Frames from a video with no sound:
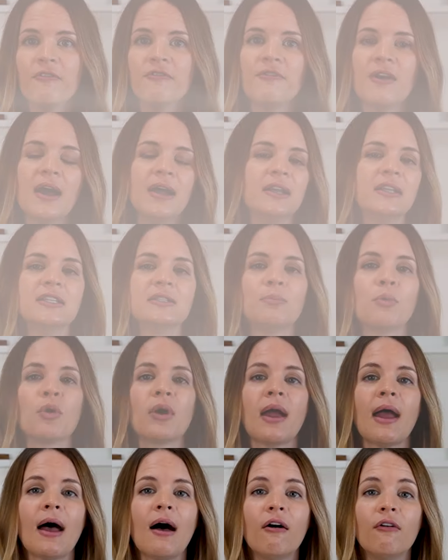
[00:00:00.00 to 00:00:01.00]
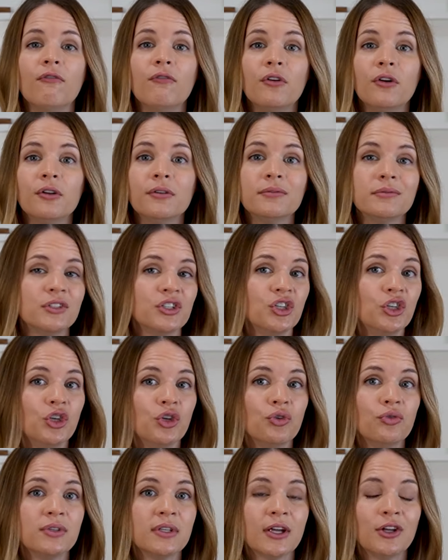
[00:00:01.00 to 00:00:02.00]
find it's more helpful to
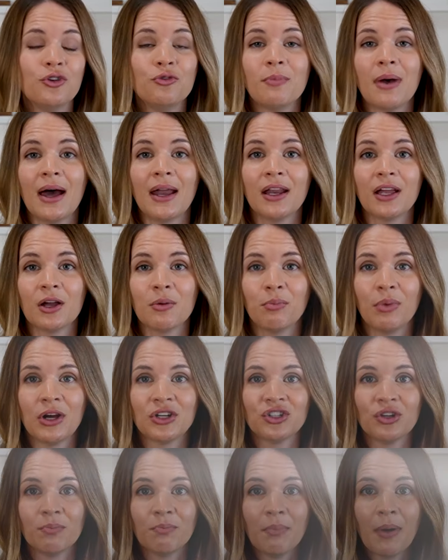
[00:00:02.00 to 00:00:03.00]
use a pneumatic compression